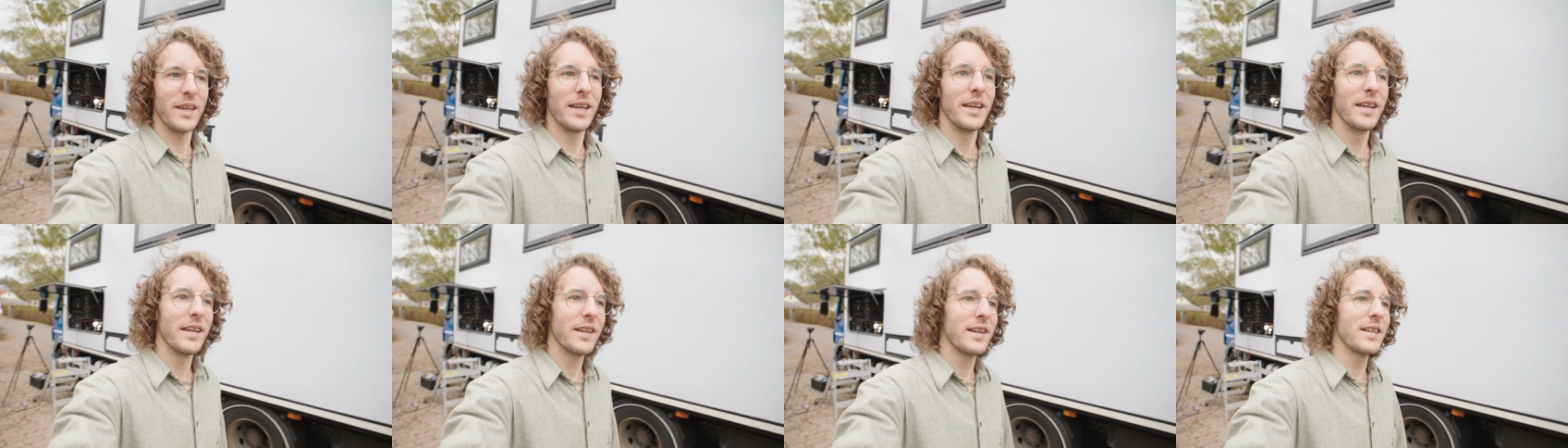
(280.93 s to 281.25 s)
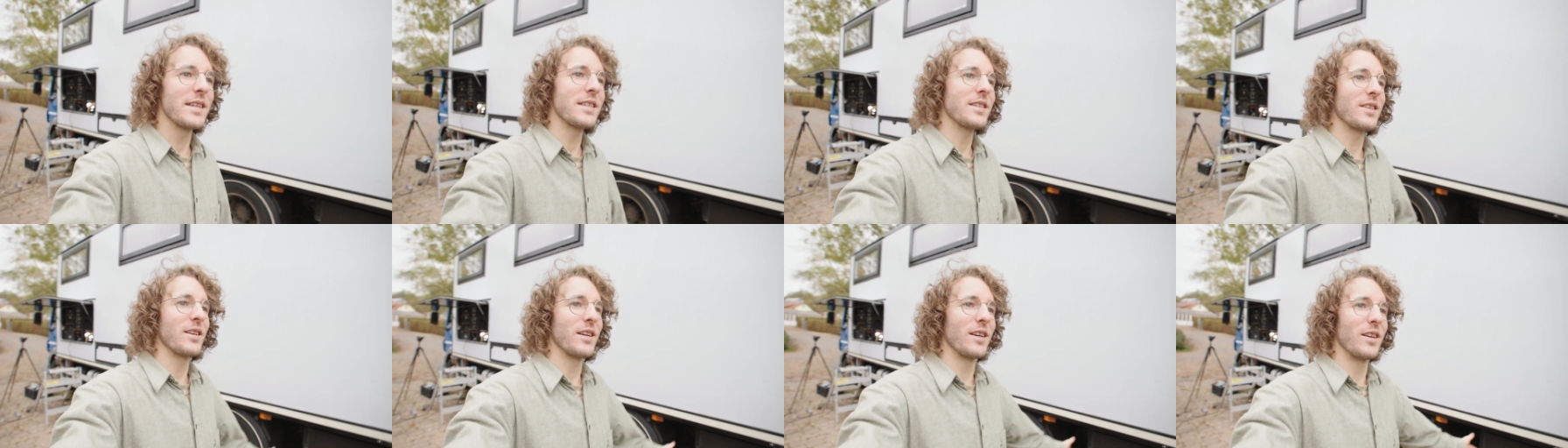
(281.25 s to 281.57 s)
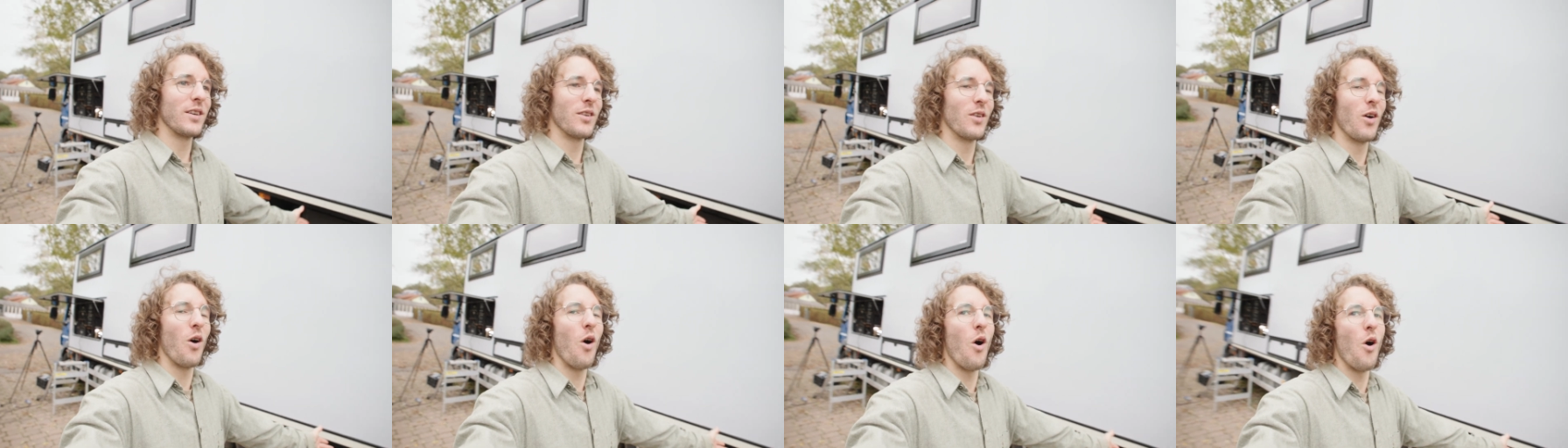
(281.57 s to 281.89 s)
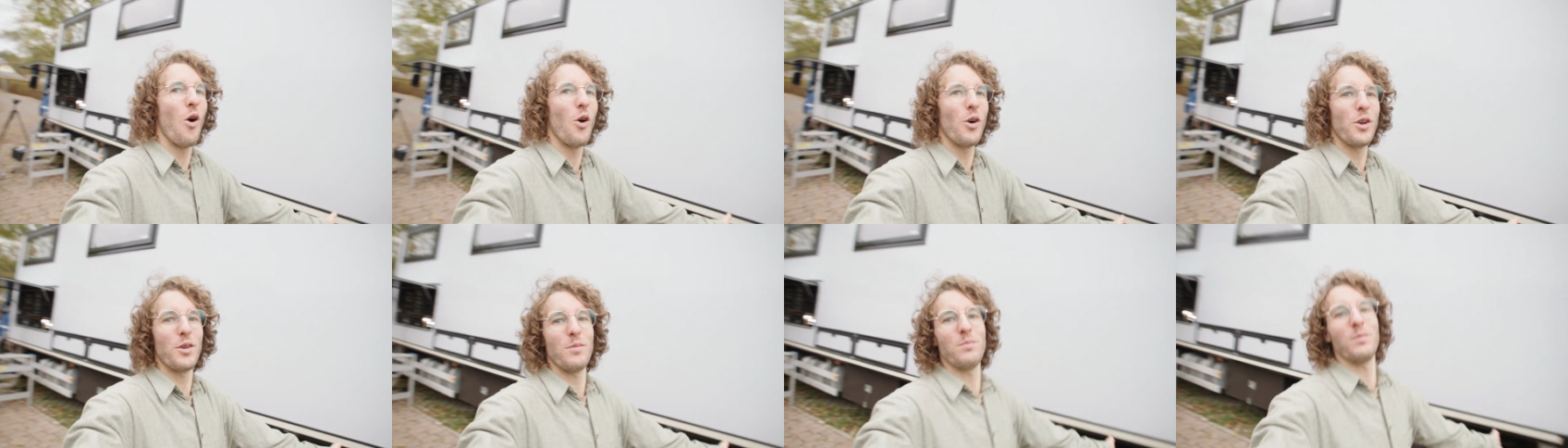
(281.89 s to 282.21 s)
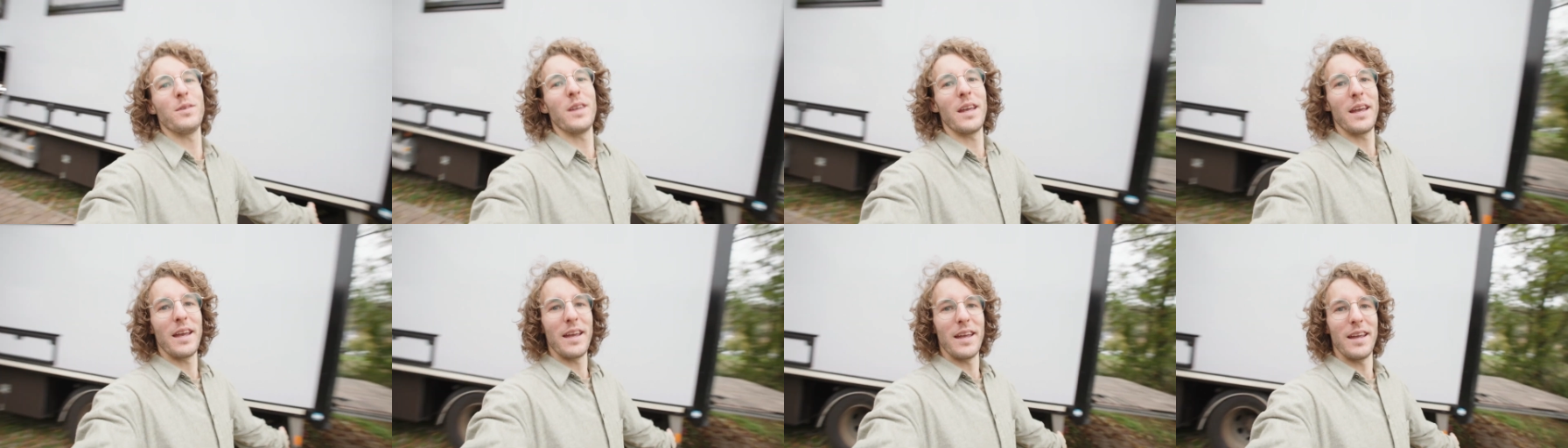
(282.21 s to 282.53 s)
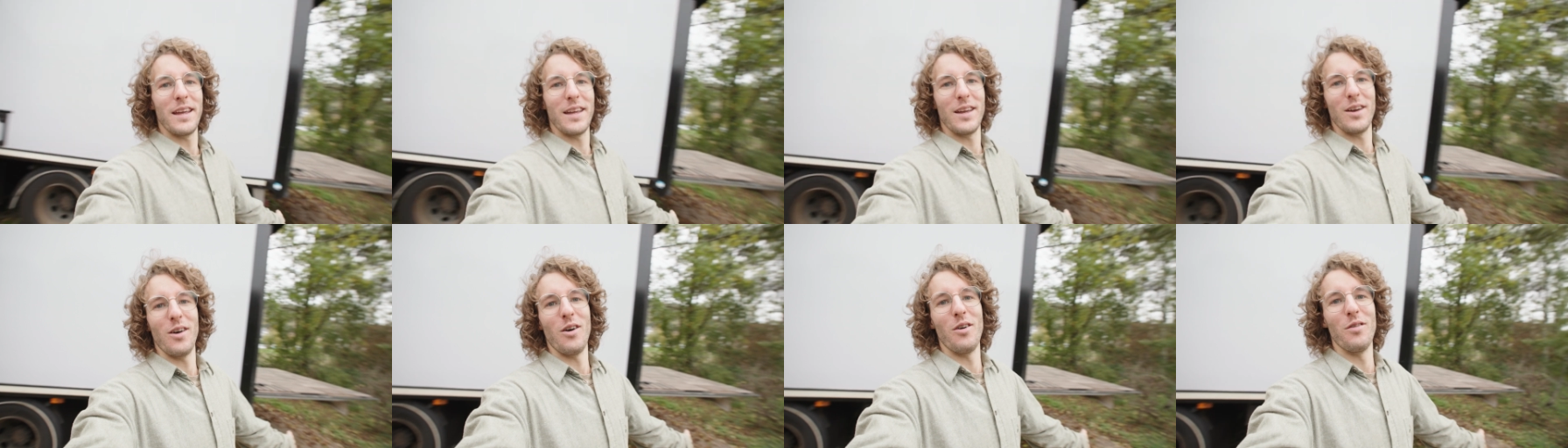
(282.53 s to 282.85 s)
Here's an autumn
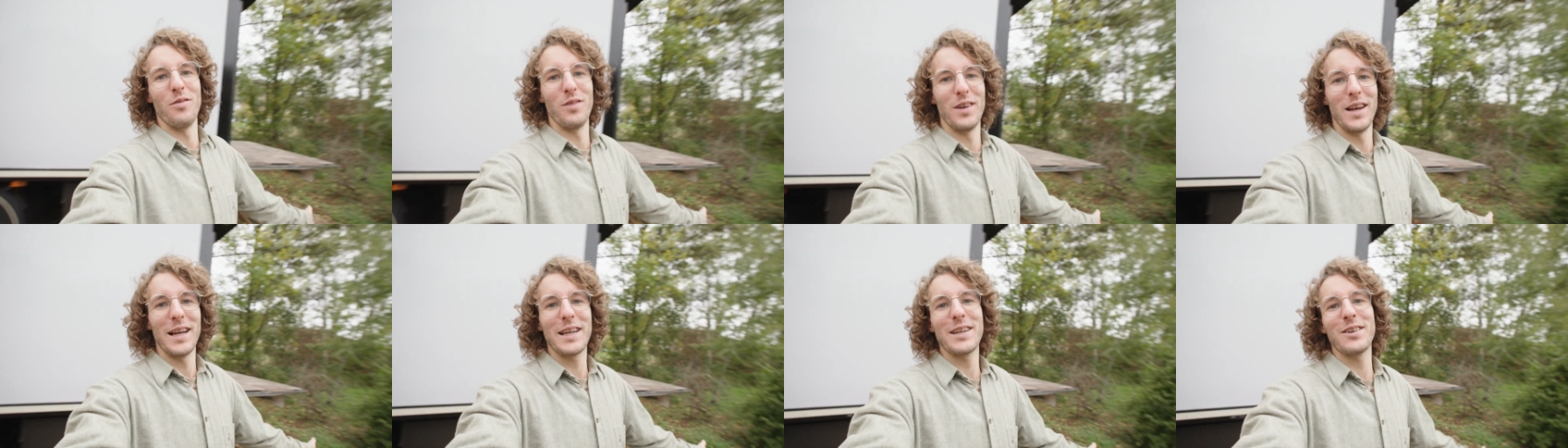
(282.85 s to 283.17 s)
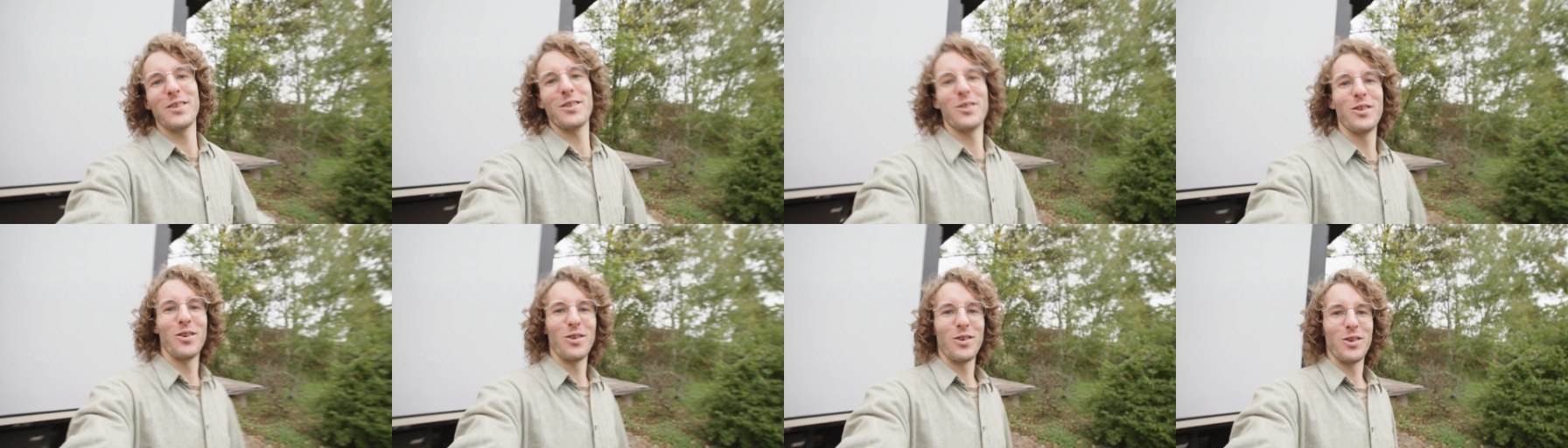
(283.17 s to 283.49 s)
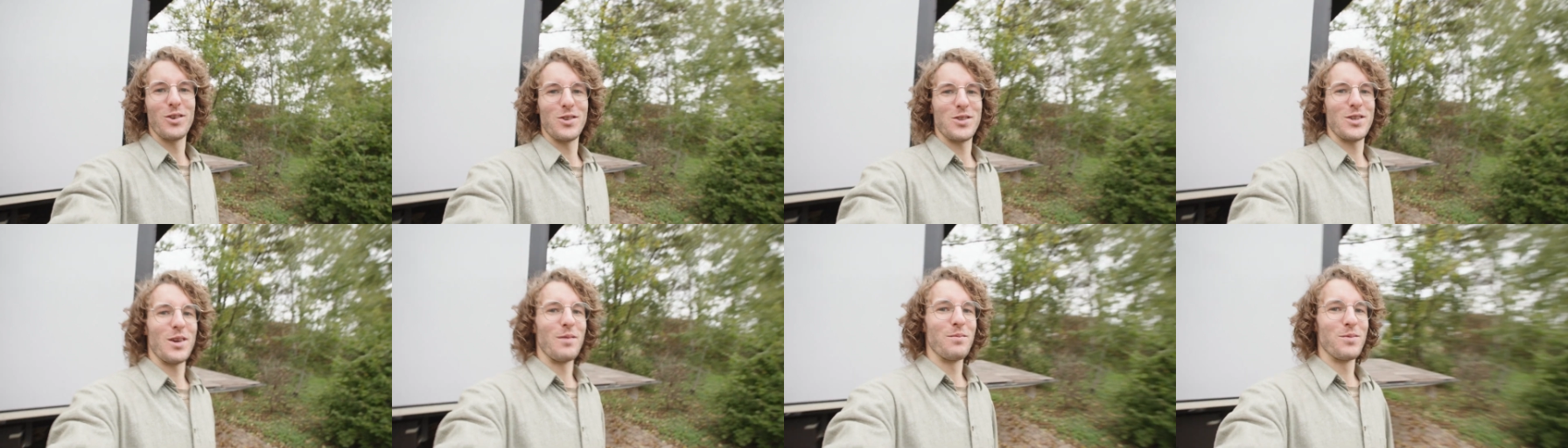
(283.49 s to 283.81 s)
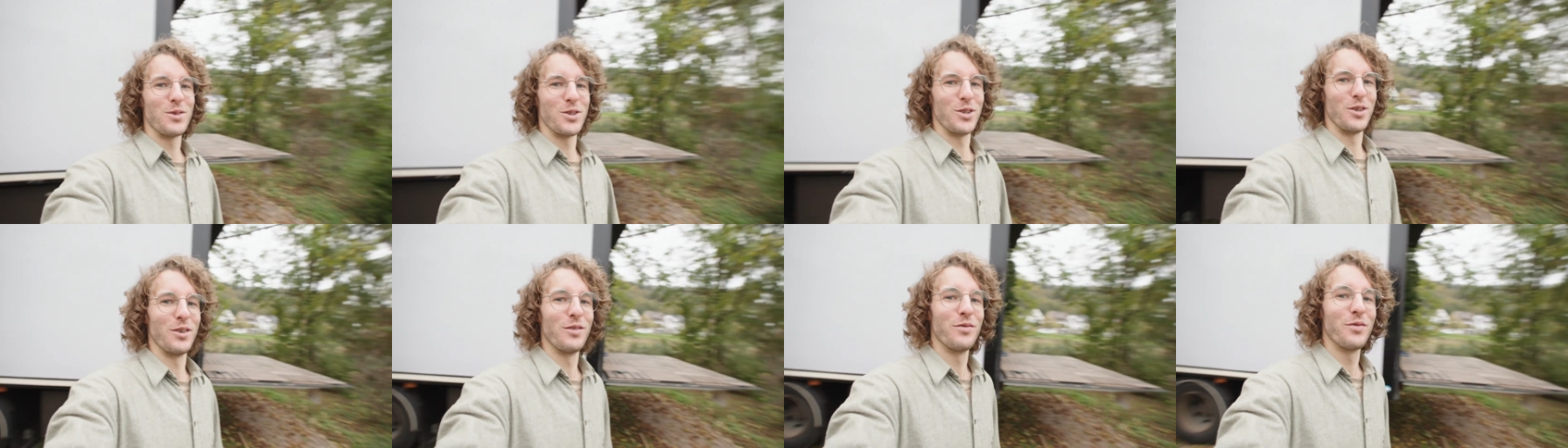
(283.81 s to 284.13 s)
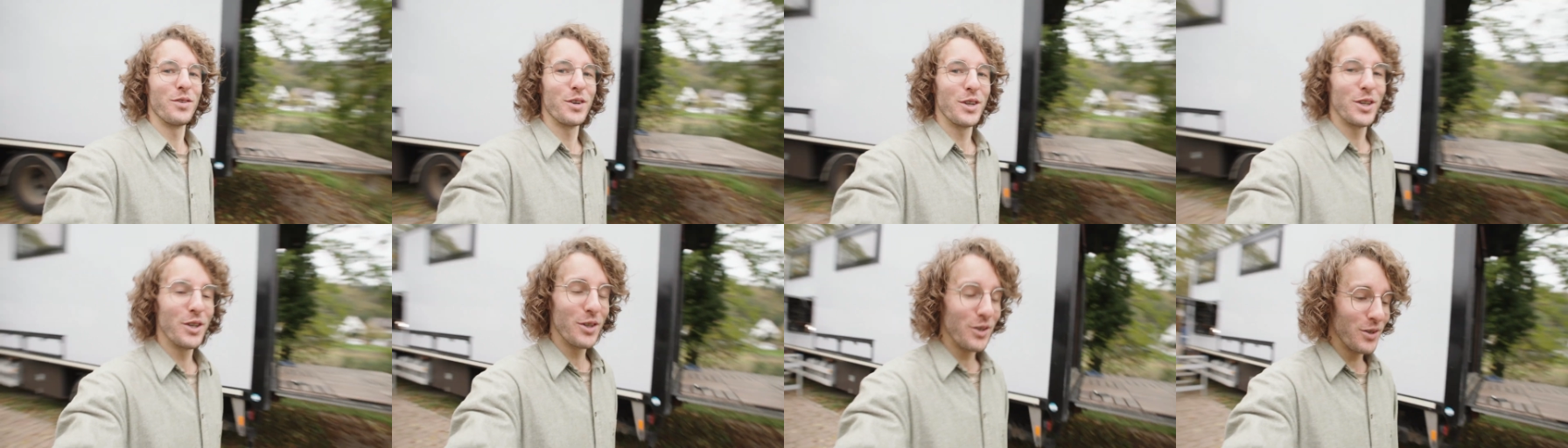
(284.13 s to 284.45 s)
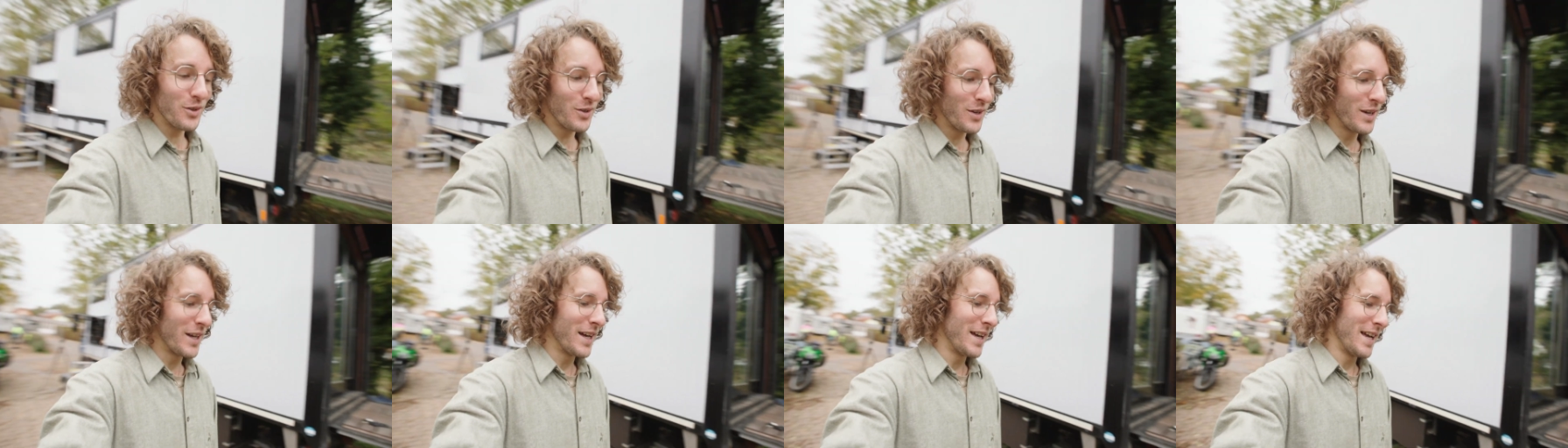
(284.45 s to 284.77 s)
day of electrical consumption for
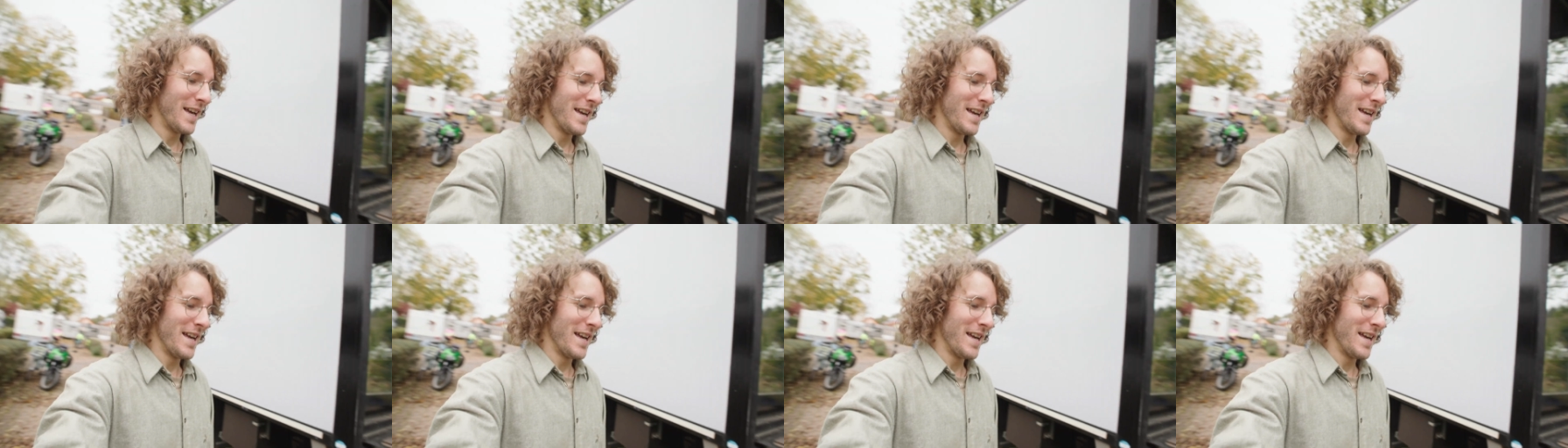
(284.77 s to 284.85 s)
you